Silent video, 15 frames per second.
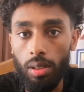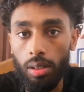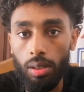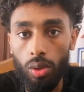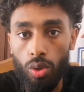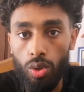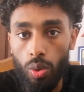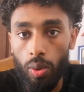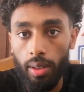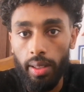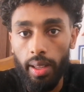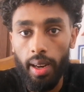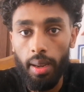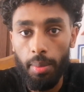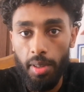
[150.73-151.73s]
NoSQL
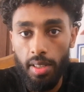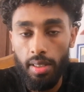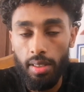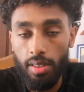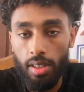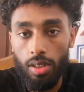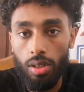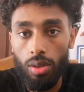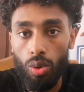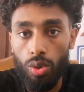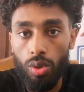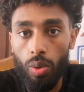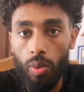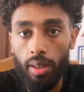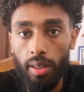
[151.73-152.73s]
database. It's a
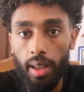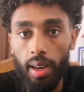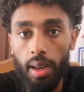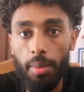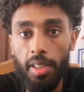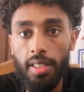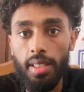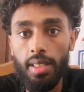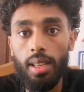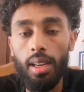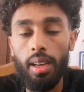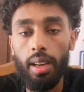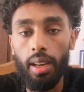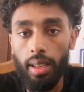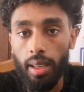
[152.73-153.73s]
NoSQL database,
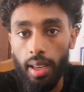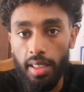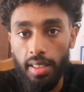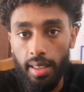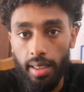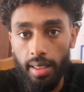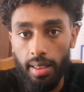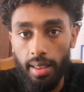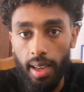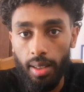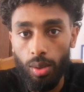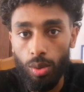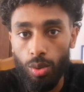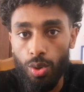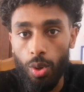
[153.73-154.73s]
and I studied
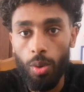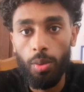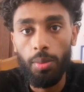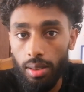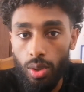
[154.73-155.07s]
that also.